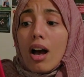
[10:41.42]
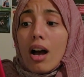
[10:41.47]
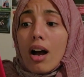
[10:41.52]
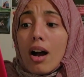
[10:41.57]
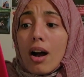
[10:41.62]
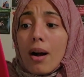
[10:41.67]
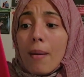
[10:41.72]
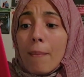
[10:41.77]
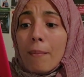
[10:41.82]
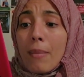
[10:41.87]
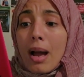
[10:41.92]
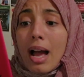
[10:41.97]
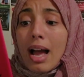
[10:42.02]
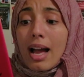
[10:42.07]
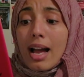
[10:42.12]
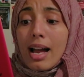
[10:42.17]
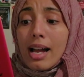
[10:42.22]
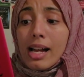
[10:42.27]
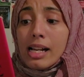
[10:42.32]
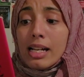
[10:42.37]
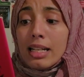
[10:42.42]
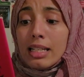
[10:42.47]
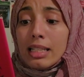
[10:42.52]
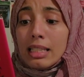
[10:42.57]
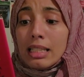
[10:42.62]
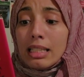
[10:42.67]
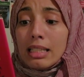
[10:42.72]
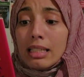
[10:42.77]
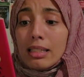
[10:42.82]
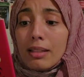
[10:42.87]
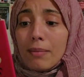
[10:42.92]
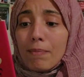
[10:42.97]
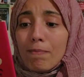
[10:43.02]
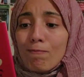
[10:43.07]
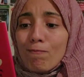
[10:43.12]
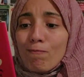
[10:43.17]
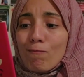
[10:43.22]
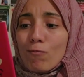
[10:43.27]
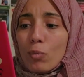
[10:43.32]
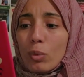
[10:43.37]
um, as,
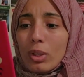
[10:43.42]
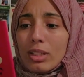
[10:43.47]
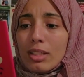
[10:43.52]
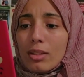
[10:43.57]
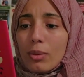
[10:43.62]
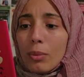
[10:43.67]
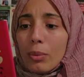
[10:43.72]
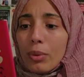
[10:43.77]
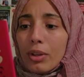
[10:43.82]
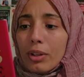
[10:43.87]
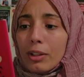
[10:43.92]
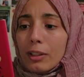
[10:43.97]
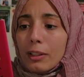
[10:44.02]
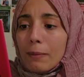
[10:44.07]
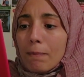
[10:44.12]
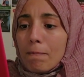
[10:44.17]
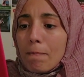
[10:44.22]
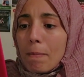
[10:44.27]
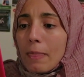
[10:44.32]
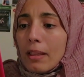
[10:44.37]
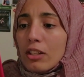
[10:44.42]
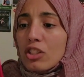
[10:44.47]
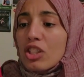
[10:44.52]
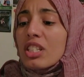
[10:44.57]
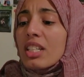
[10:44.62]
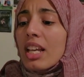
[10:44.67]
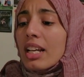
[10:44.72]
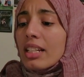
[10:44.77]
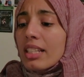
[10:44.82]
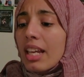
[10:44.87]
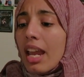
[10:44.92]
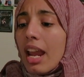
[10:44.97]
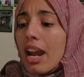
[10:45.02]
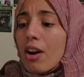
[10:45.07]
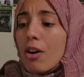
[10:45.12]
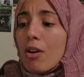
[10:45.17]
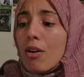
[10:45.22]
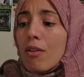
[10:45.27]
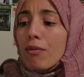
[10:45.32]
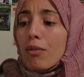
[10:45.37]
what's the word? She takes
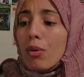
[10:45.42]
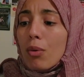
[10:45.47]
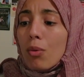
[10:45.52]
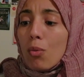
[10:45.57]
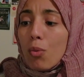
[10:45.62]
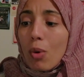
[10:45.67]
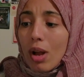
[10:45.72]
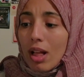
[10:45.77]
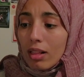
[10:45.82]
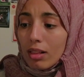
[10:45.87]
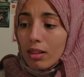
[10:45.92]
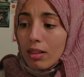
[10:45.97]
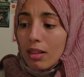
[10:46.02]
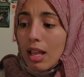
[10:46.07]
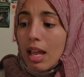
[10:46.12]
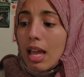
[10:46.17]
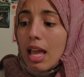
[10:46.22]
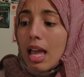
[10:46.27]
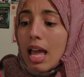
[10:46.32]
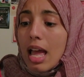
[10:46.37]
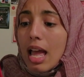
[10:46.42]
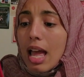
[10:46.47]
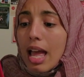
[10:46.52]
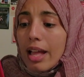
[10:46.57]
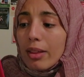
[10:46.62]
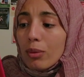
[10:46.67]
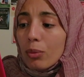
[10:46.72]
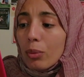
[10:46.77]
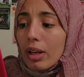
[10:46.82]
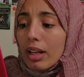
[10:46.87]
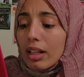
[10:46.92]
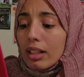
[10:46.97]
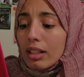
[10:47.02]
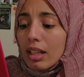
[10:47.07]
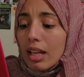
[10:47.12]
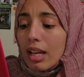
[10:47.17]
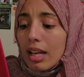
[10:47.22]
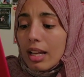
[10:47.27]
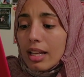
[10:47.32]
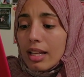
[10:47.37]
care of Will. And Will
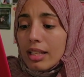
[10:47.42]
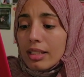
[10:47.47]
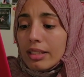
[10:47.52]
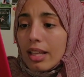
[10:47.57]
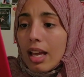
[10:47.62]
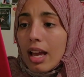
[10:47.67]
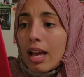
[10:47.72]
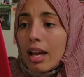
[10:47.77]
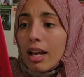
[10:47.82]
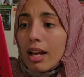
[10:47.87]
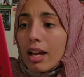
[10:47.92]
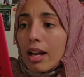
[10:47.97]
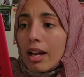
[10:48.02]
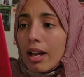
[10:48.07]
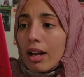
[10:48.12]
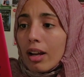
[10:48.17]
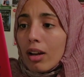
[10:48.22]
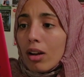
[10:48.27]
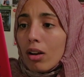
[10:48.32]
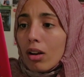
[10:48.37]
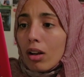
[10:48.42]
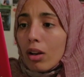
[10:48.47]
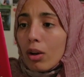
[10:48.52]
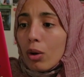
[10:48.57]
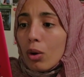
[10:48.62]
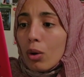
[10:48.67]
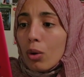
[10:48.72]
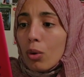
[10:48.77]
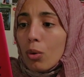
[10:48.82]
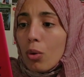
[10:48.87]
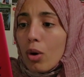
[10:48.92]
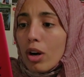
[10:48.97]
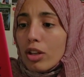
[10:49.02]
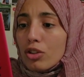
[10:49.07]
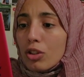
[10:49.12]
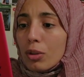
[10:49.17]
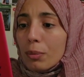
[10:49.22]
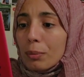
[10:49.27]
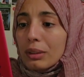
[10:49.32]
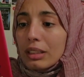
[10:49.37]
is a uh,
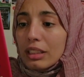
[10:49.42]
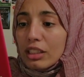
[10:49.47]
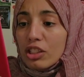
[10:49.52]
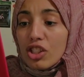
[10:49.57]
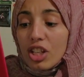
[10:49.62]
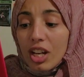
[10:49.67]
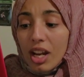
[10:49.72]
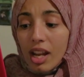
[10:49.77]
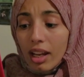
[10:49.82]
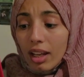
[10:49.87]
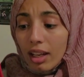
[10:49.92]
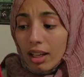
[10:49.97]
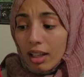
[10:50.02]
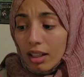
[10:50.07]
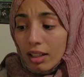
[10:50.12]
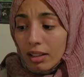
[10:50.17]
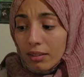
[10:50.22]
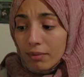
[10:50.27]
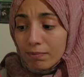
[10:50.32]
quadriplegic,